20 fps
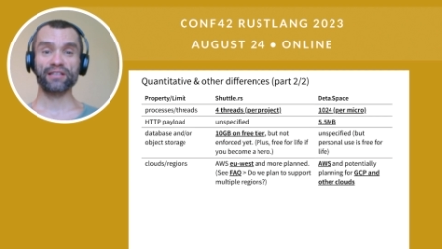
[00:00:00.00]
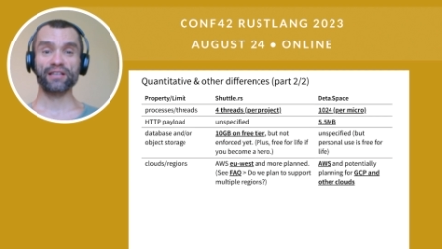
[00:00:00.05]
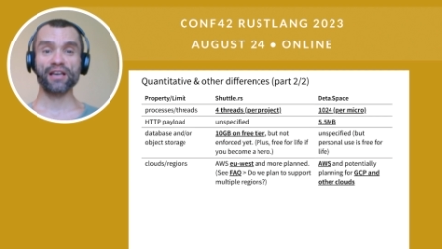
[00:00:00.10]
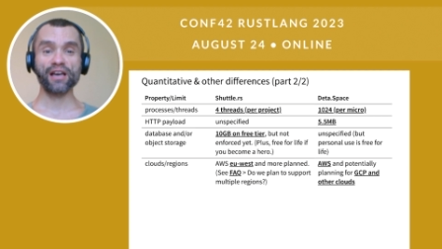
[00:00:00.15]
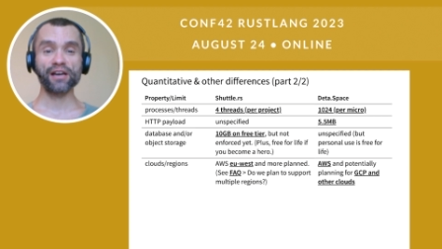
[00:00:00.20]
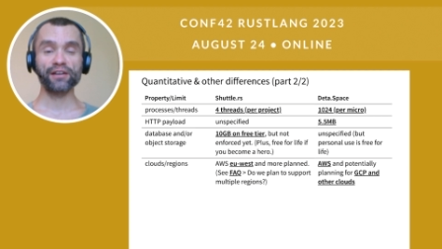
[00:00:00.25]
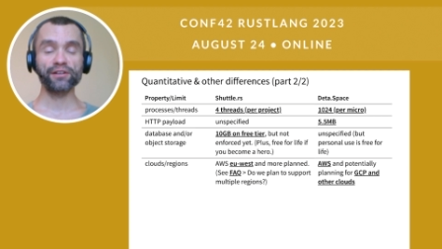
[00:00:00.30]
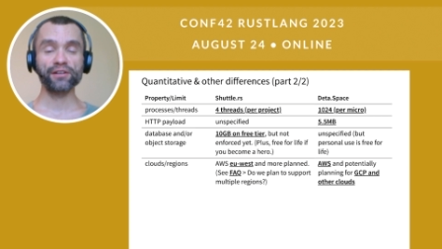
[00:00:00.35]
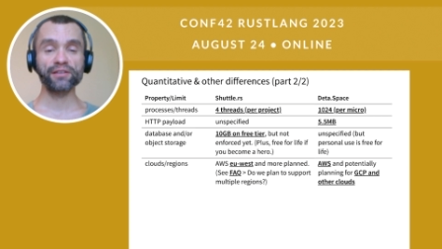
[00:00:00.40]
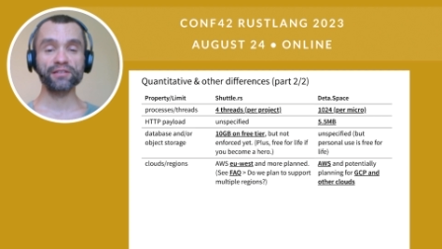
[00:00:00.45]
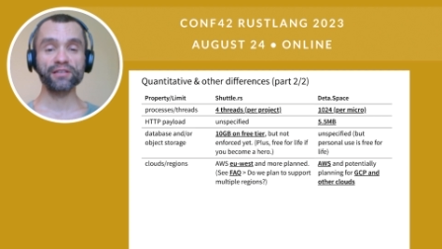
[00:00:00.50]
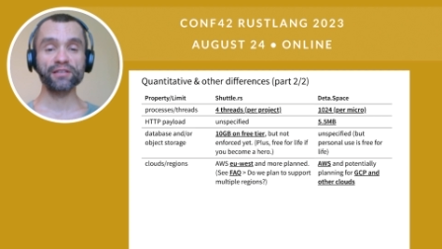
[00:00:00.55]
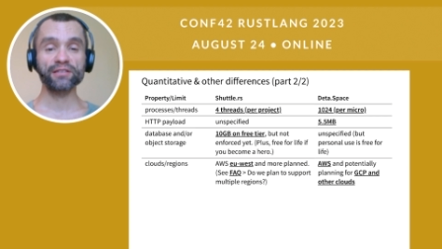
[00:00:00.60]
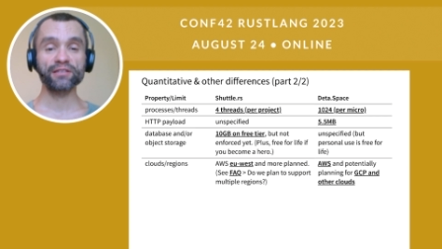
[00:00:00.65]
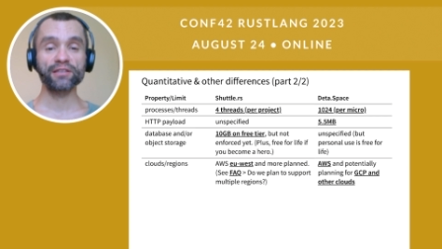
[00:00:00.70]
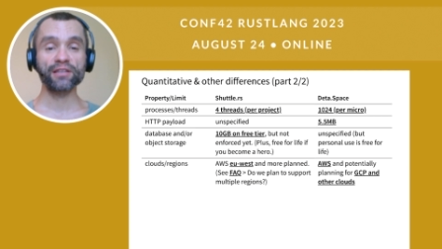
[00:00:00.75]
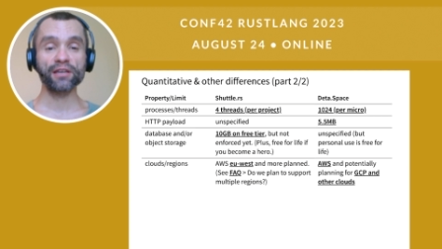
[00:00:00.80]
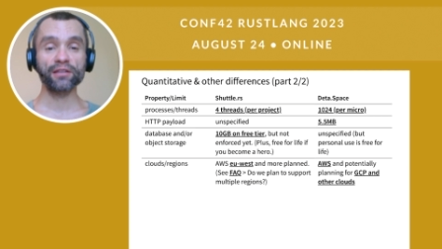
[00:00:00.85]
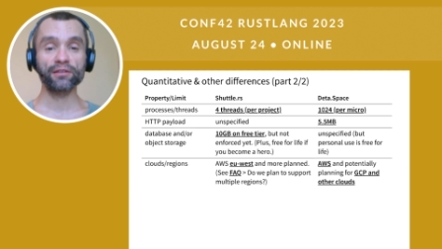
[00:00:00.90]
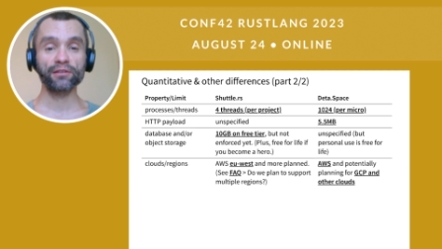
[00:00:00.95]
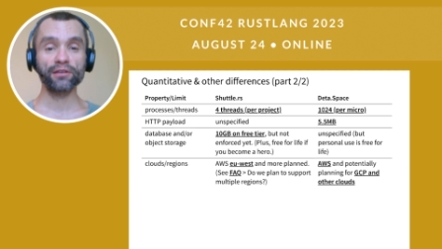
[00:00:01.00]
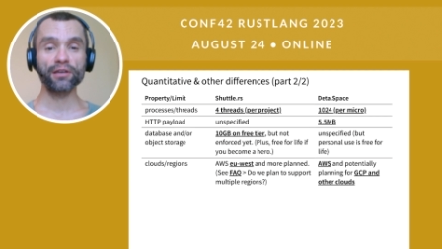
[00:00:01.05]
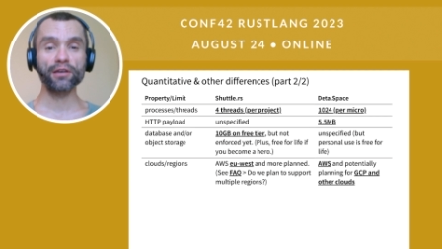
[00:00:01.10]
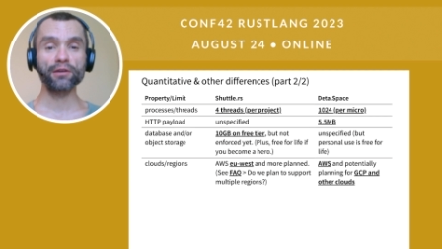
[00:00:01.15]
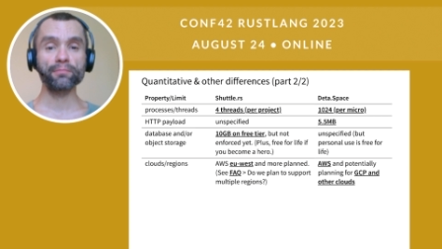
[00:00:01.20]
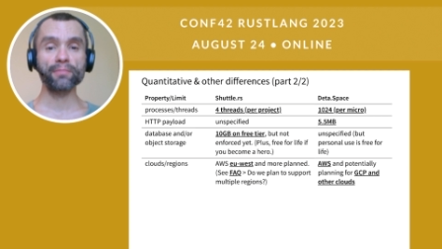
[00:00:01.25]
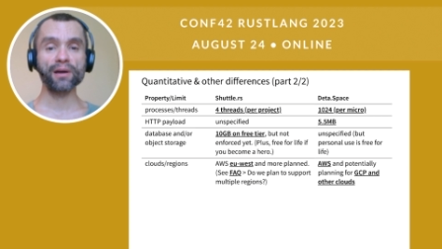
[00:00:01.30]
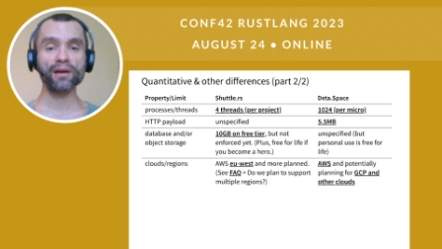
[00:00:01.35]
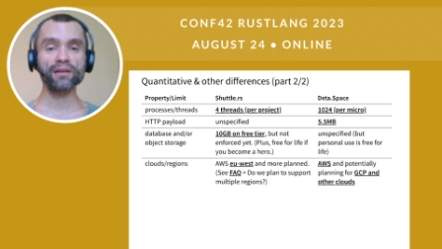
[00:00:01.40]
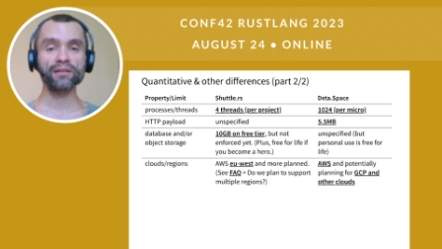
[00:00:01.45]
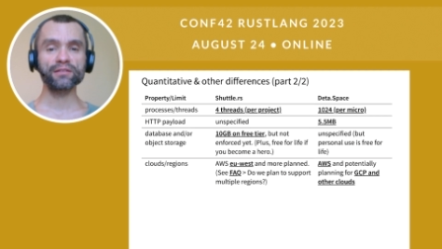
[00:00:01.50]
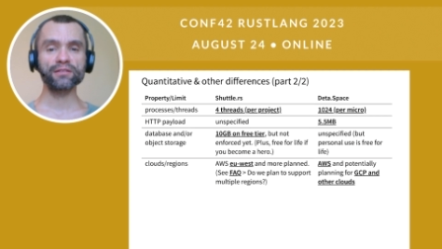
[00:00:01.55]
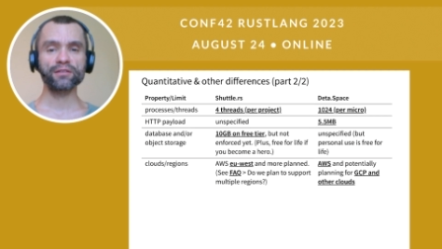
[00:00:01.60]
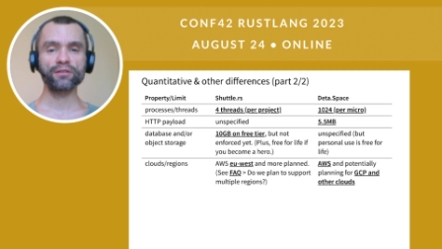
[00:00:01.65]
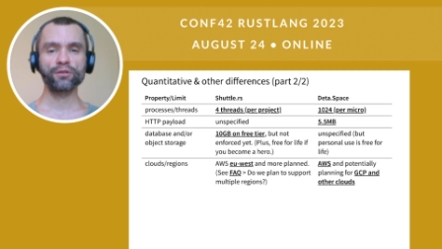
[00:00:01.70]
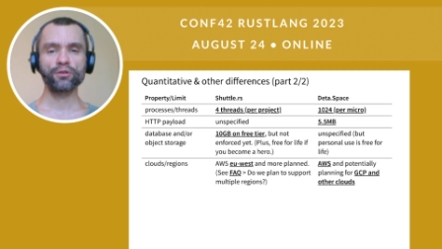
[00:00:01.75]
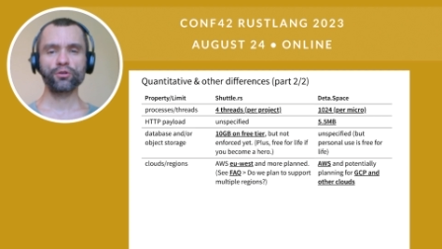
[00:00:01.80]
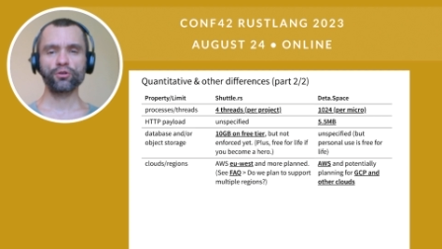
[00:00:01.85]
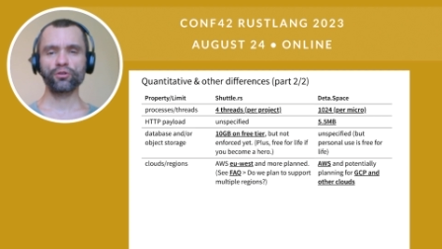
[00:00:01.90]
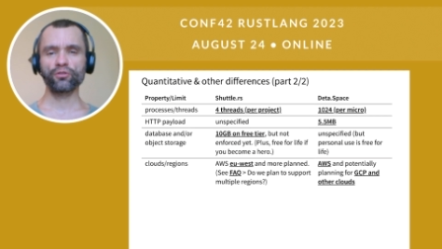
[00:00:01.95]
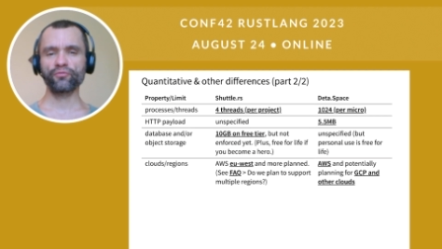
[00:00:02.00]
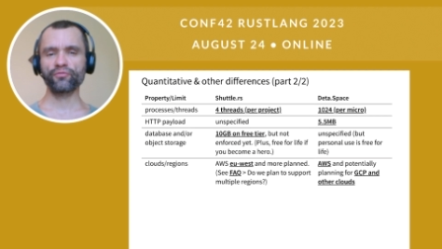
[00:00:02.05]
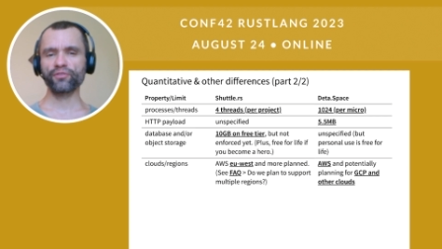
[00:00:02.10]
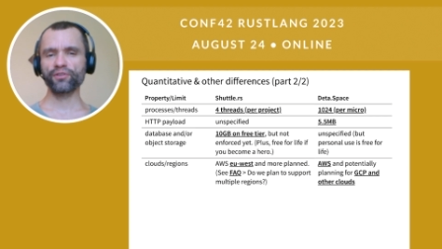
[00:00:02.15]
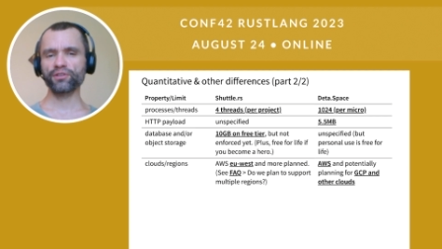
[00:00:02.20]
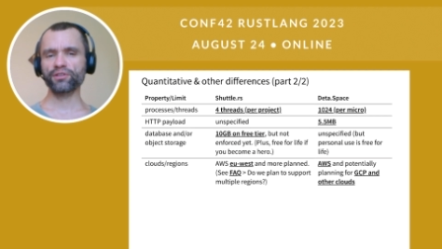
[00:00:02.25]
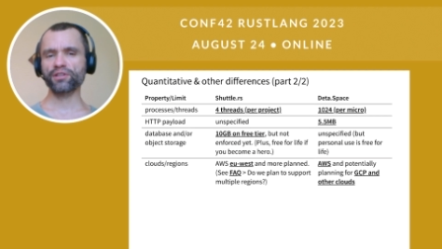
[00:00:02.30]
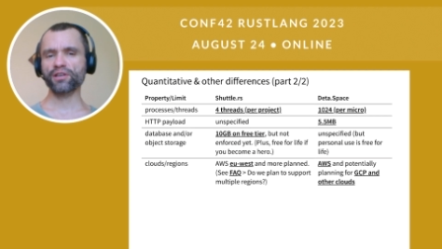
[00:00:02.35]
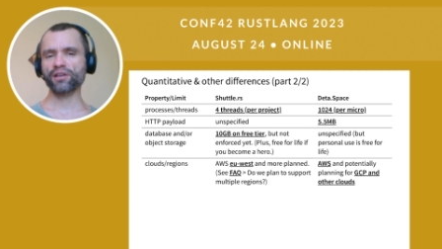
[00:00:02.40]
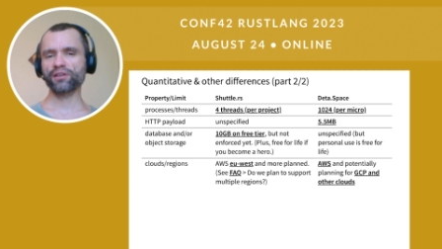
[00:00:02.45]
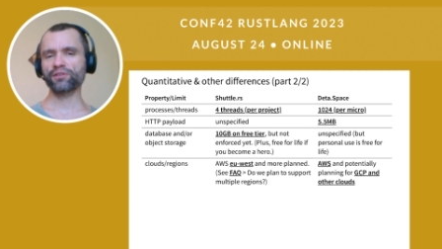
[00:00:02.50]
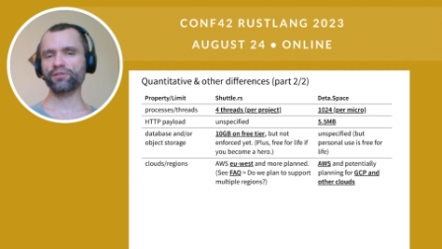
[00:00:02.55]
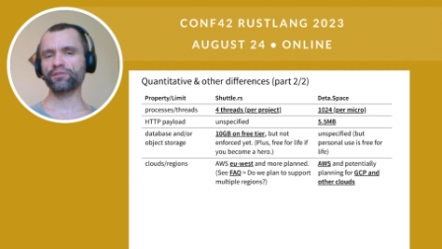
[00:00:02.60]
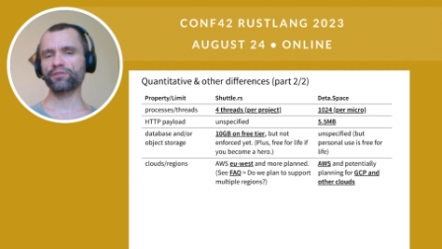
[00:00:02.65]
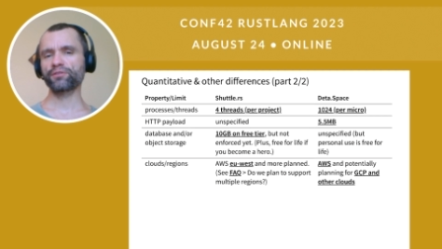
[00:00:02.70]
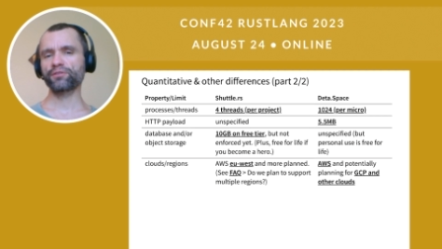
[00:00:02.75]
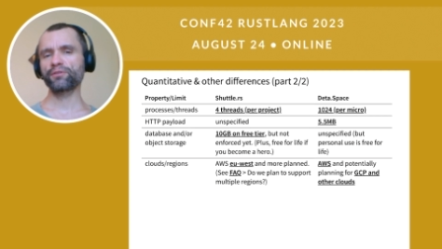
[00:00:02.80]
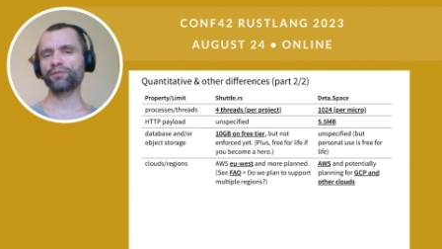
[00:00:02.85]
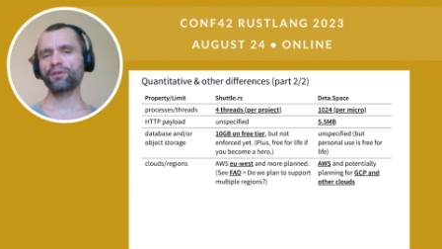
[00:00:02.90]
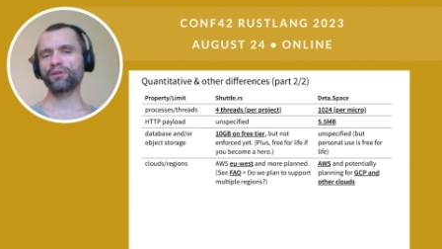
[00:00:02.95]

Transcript: R S is ten gigabytes on free tier,